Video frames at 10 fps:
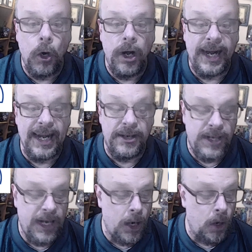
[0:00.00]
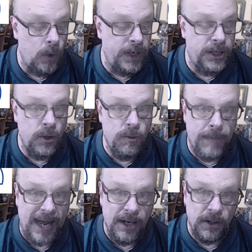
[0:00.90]
against the 0-2
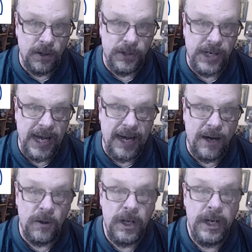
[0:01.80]
Bengals. Now,